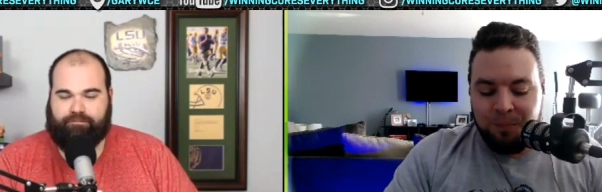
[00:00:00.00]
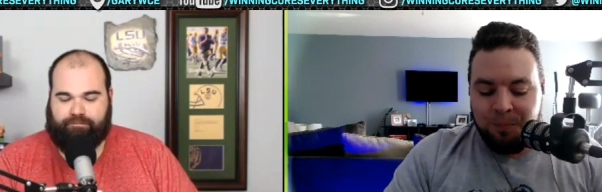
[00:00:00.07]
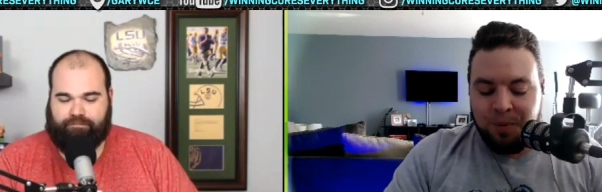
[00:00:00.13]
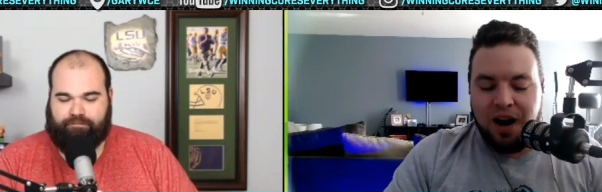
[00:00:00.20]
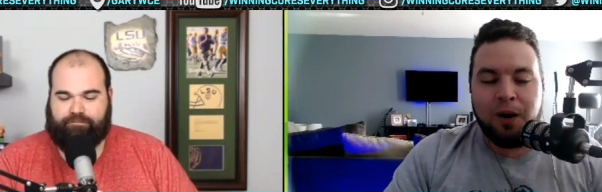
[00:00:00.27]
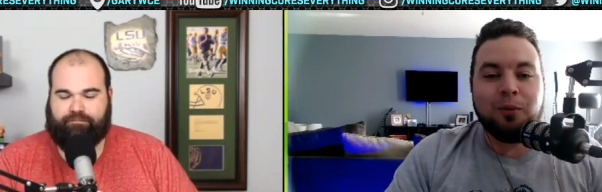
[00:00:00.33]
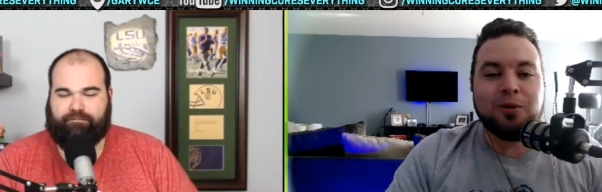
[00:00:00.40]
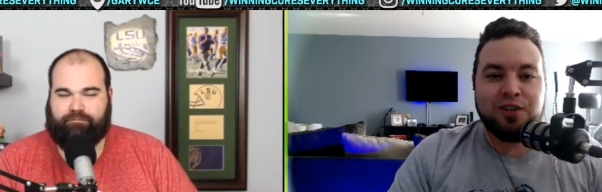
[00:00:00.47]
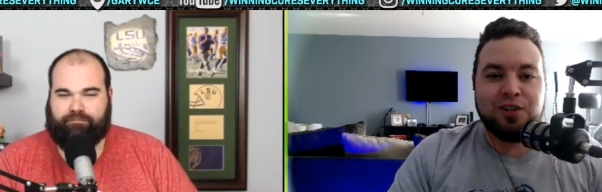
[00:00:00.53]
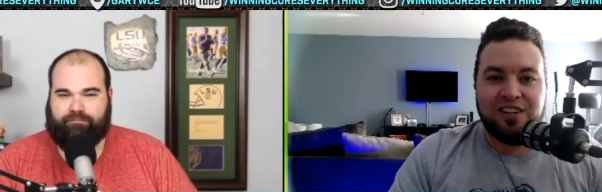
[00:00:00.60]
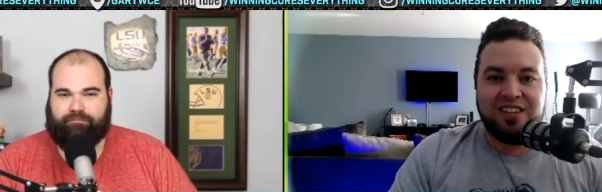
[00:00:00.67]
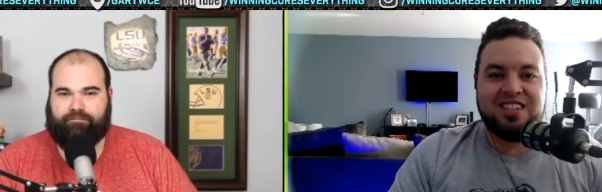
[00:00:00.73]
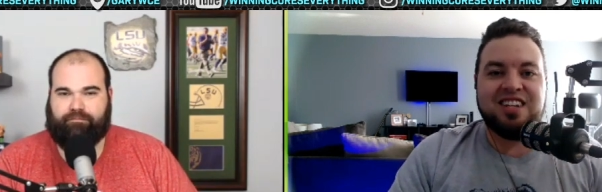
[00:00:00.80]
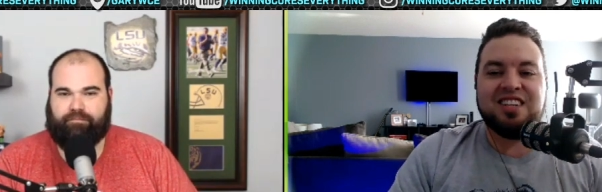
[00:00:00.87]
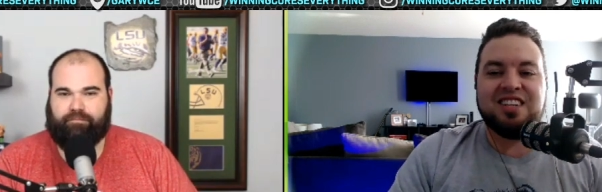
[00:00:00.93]
Speaker 1: But I want you to
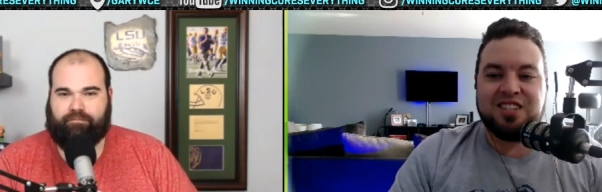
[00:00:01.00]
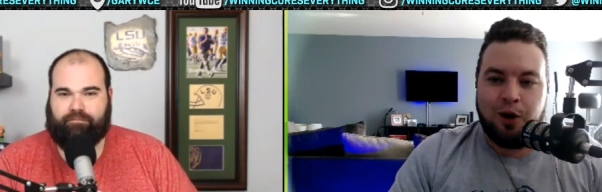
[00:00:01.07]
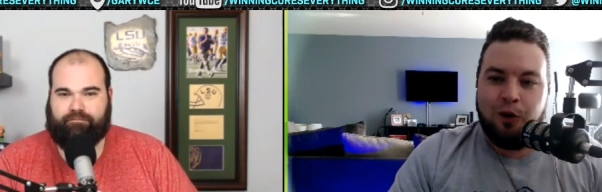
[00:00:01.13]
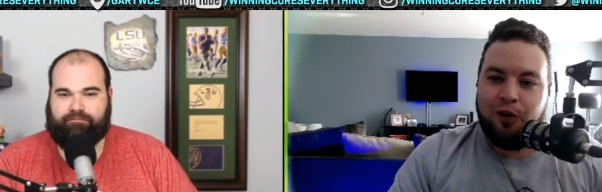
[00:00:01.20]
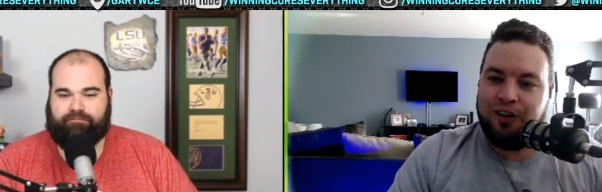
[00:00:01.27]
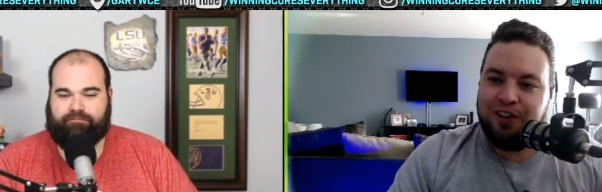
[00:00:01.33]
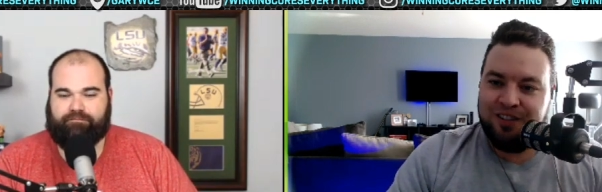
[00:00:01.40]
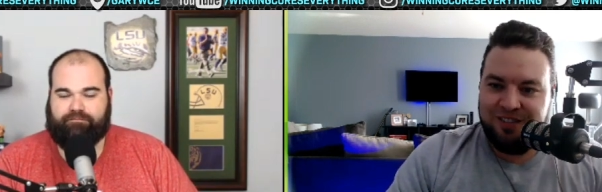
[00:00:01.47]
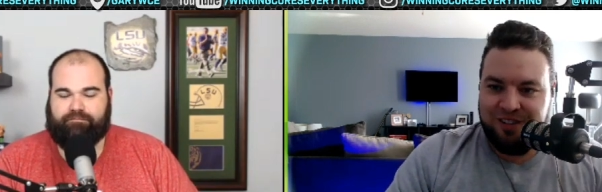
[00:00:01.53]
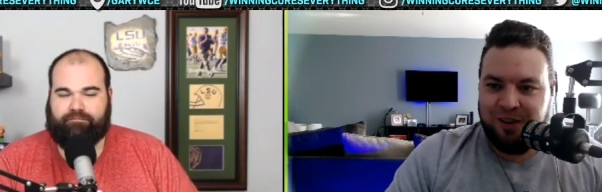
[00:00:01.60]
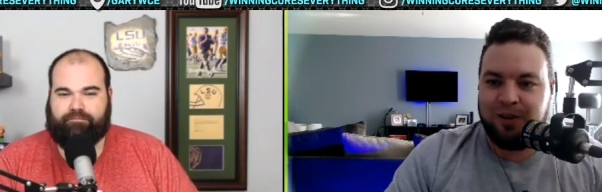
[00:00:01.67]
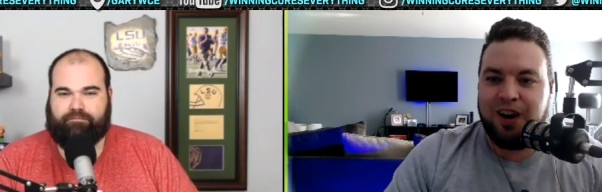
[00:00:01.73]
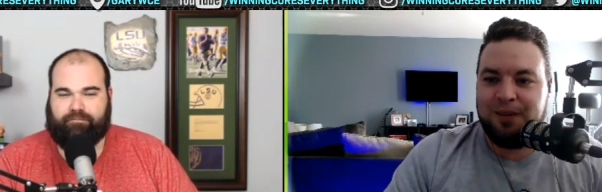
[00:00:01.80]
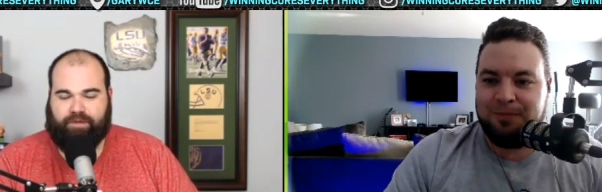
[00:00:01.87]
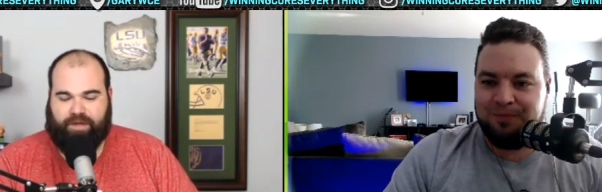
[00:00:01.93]
listen to this card,
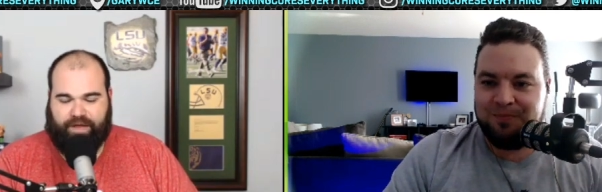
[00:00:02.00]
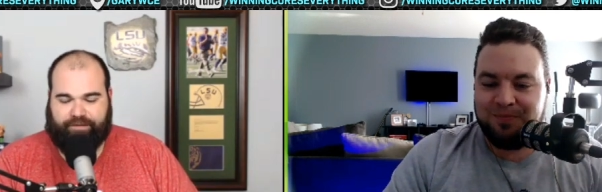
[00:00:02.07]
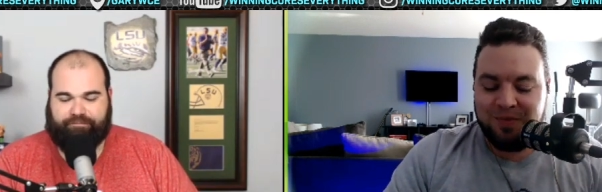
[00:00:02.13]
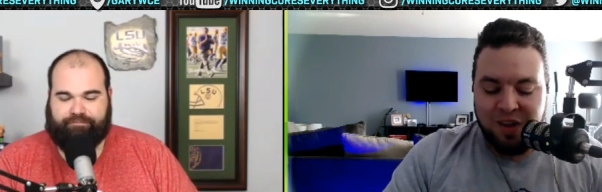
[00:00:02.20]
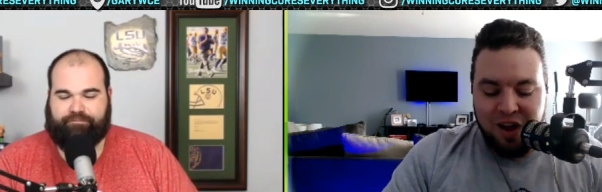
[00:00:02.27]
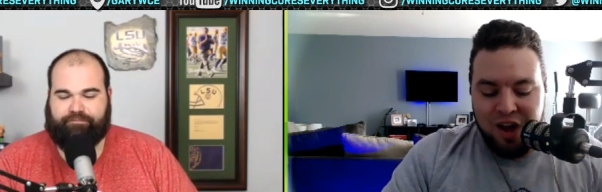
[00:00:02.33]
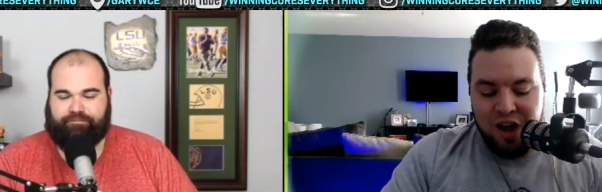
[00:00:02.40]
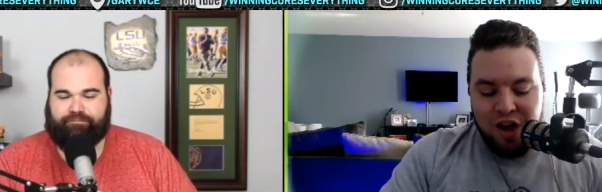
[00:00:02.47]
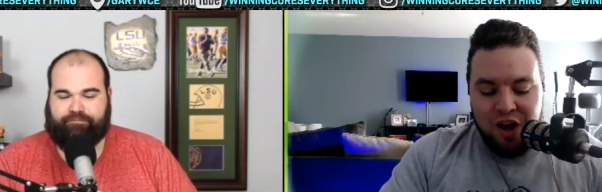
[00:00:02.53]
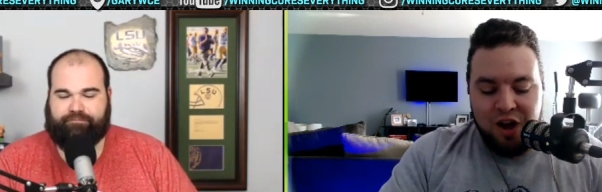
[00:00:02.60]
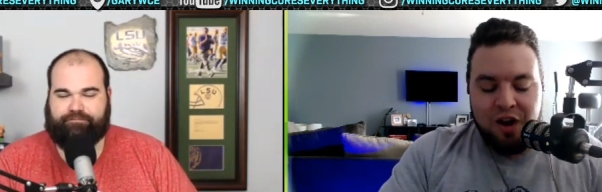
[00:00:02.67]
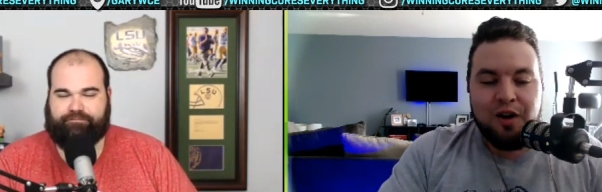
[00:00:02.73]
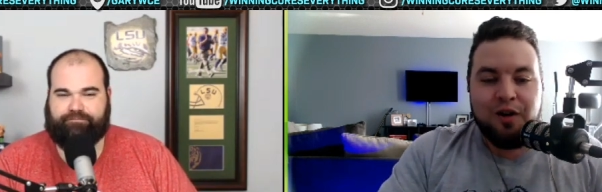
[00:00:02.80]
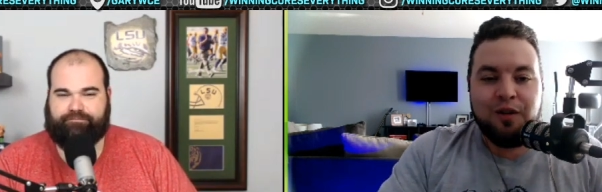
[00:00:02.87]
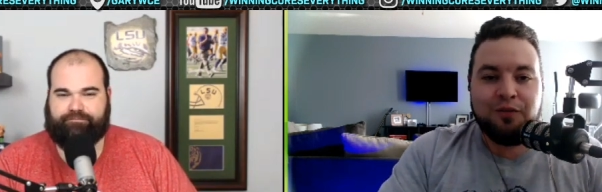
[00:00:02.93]
okay? okay.
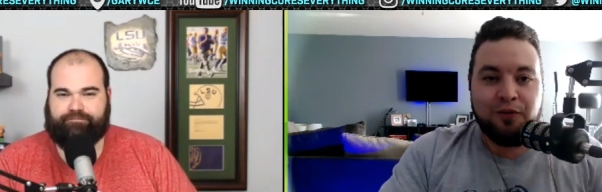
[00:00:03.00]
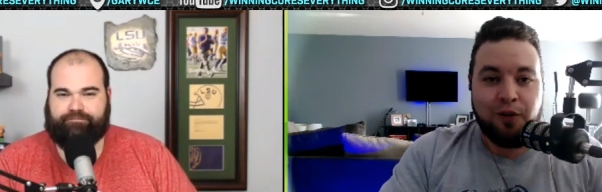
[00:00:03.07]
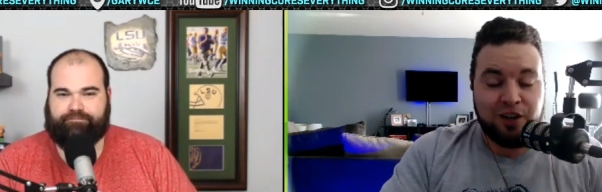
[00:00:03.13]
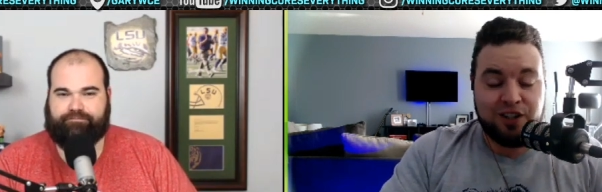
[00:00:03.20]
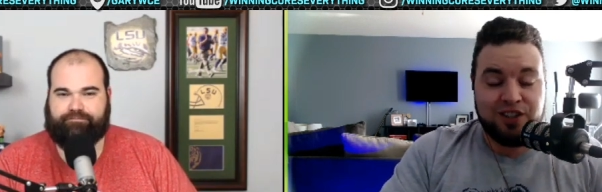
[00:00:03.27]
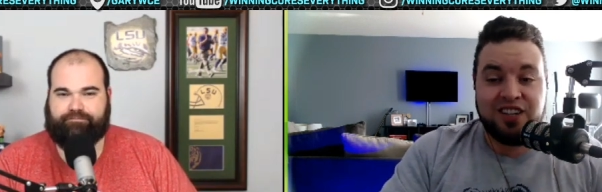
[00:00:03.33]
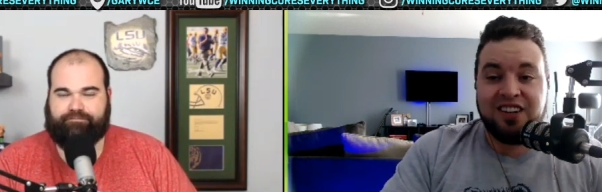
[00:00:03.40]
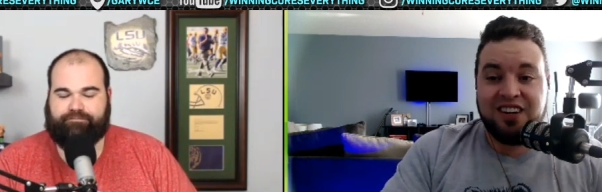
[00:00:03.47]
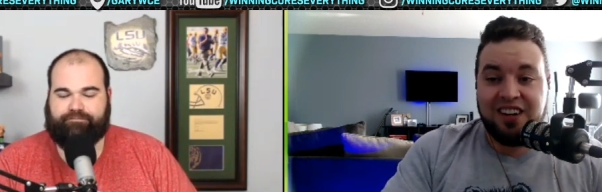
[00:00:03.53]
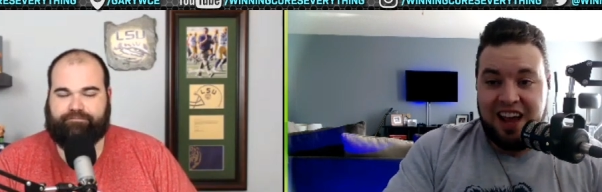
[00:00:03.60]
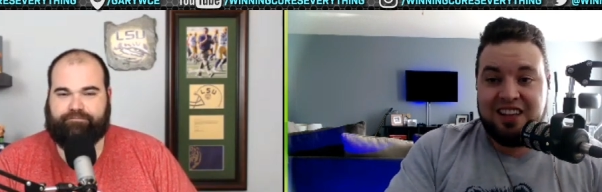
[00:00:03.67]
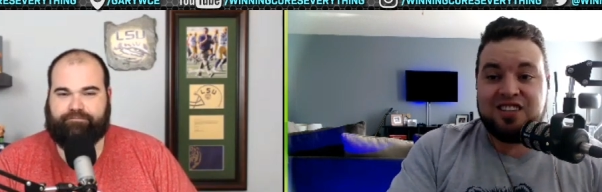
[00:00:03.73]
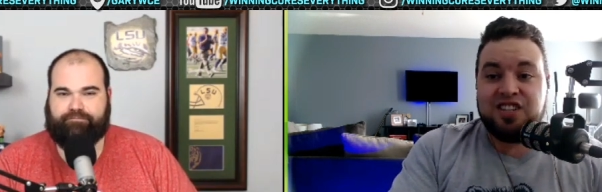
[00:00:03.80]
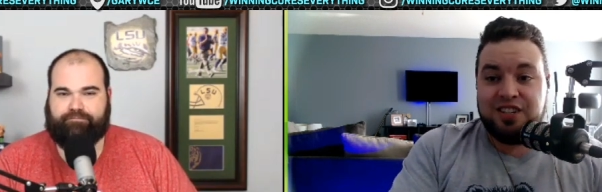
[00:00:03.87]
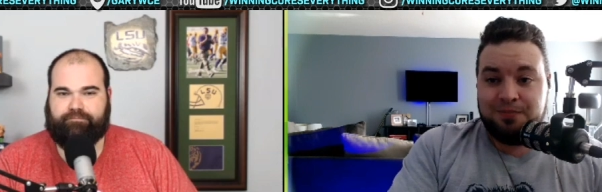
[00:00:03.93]
Ferguson
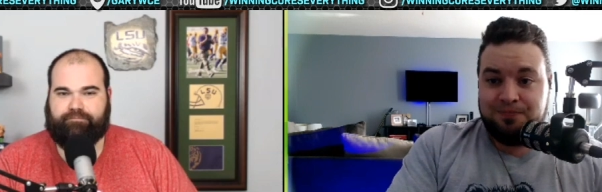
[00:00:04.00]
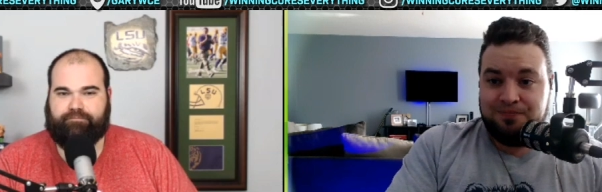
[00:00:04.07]
Gaethje